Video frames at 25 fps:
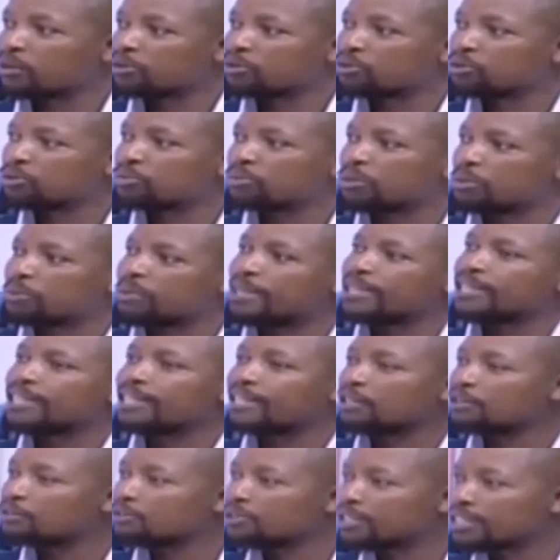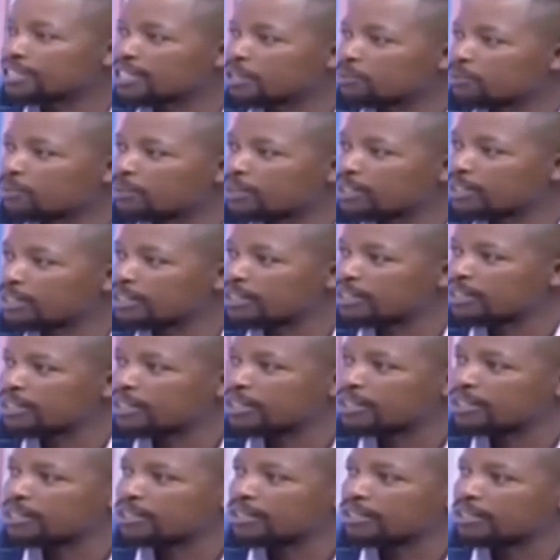to prepare the ground, for example, mm-hmm.
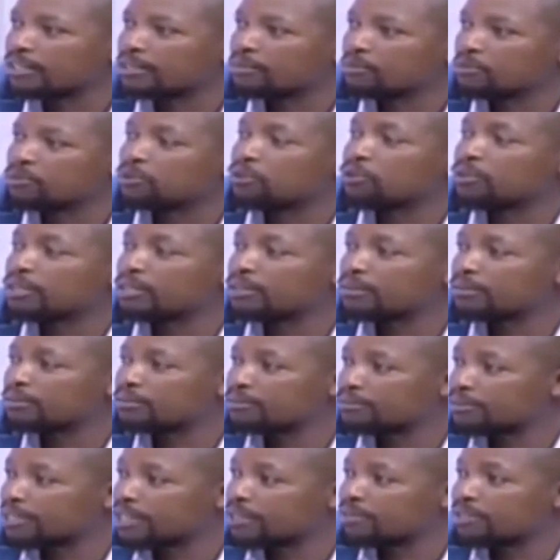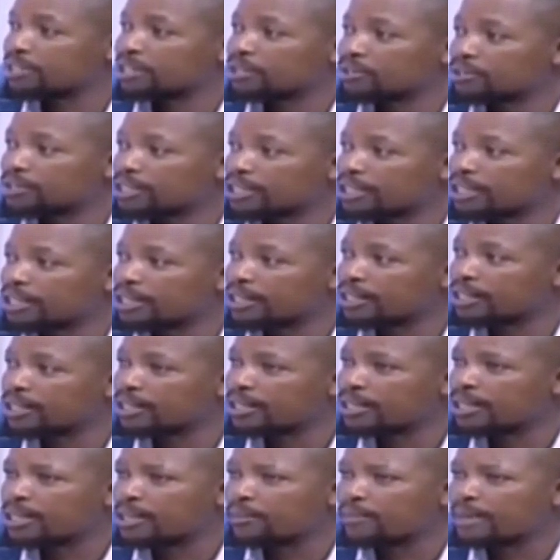before we deliver the container.
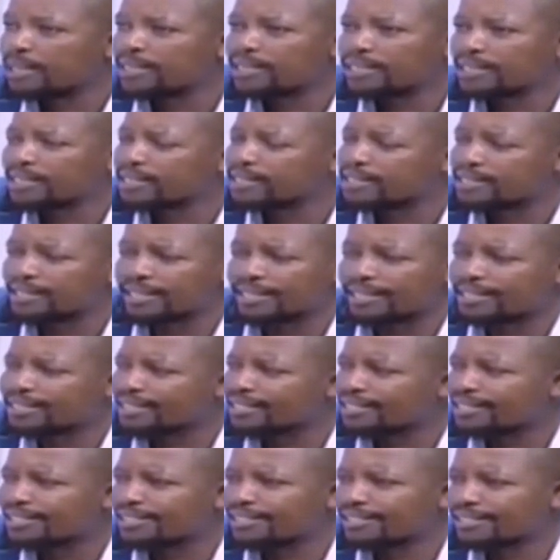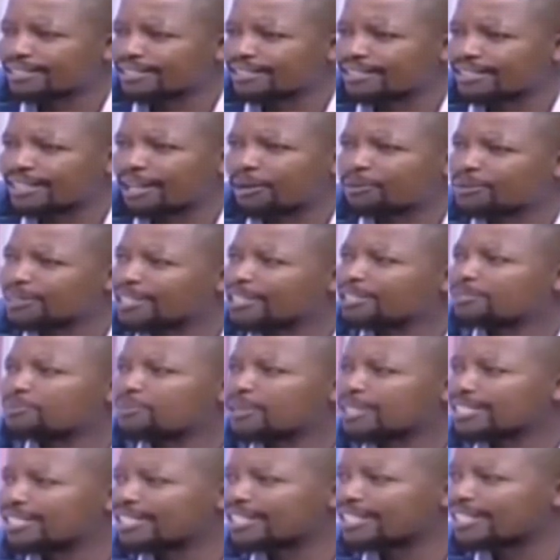But it's it's it's I would say it's
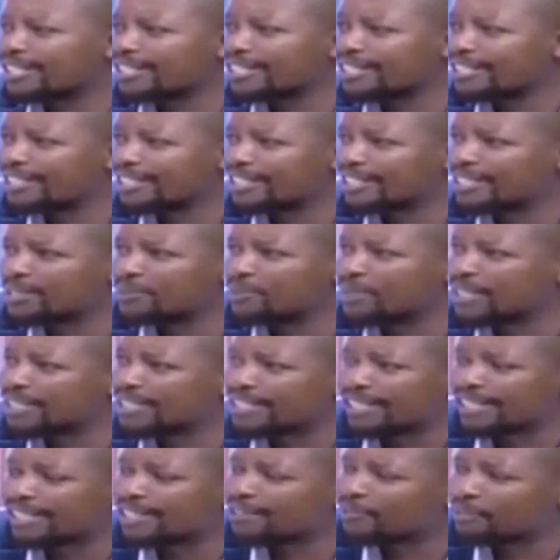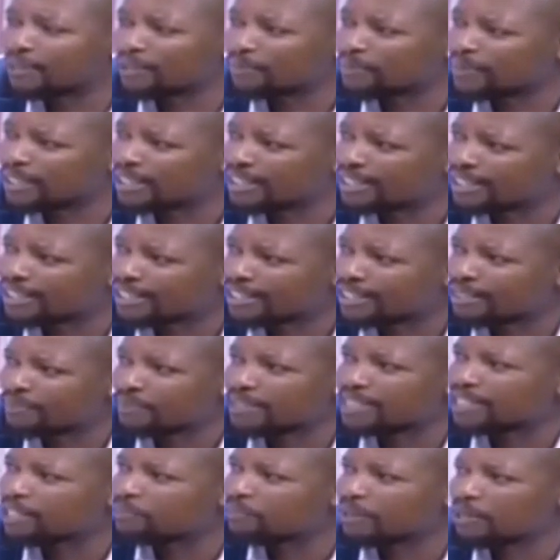basic. Right. It's basic piping,
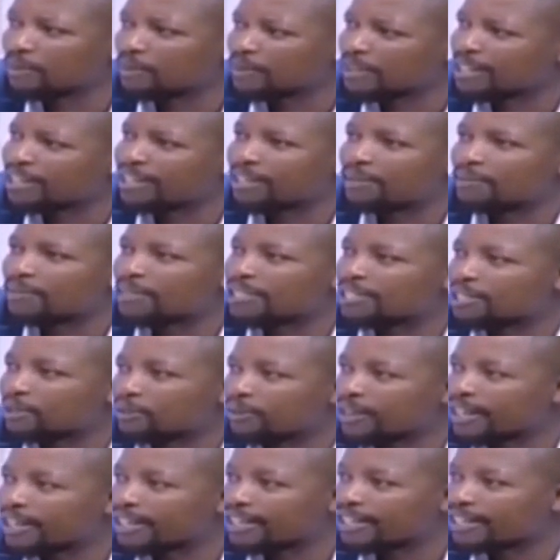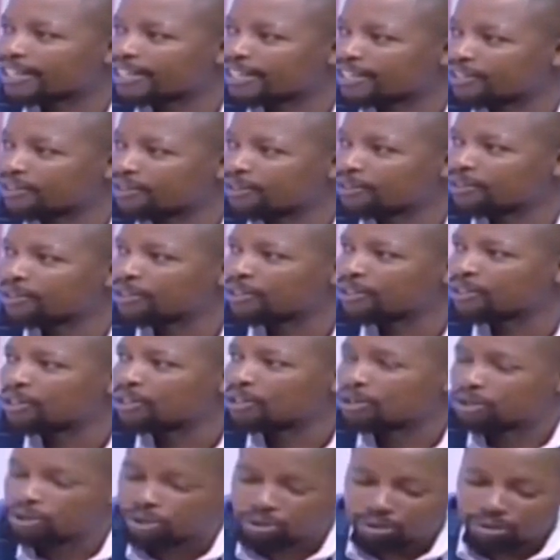basic piping, basic wiring. You know,
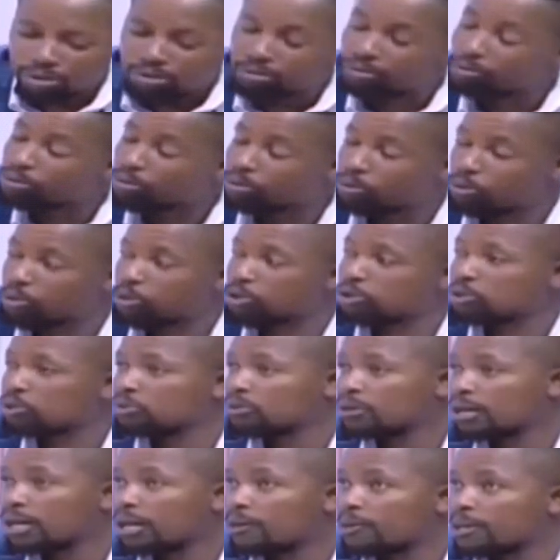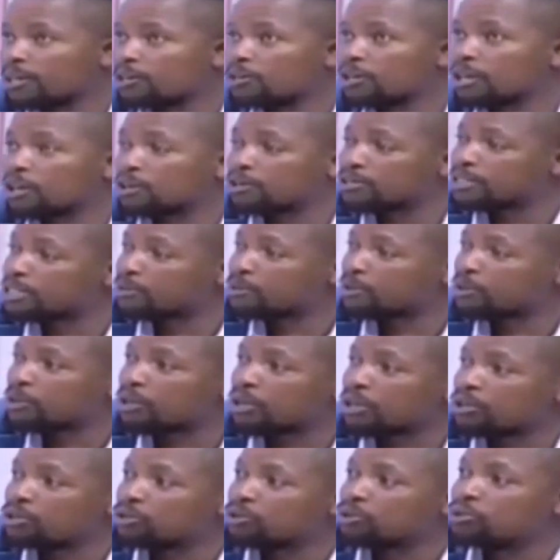mm-hmm. we also are working on a concept where we're going
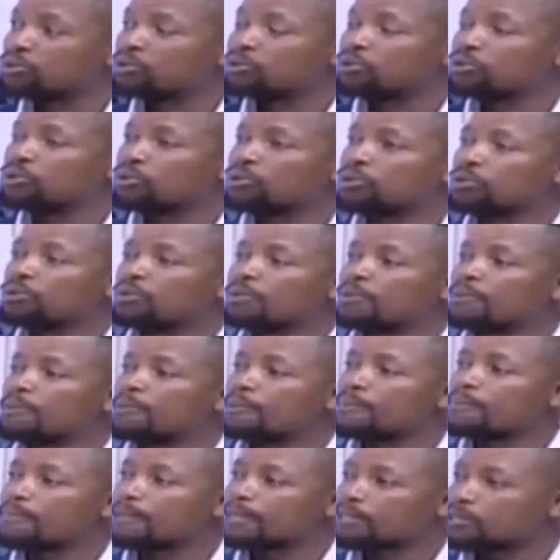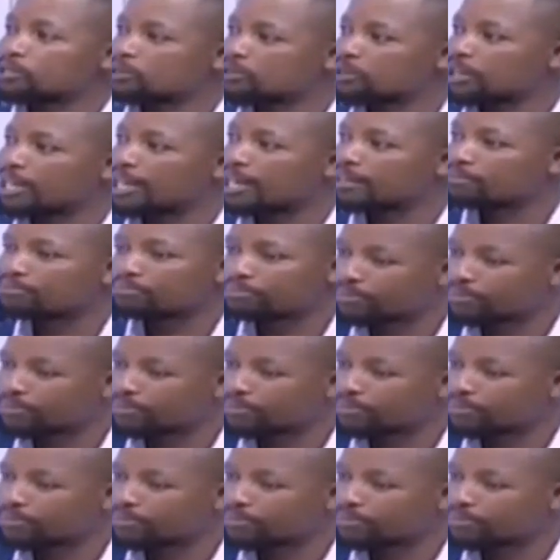to do solar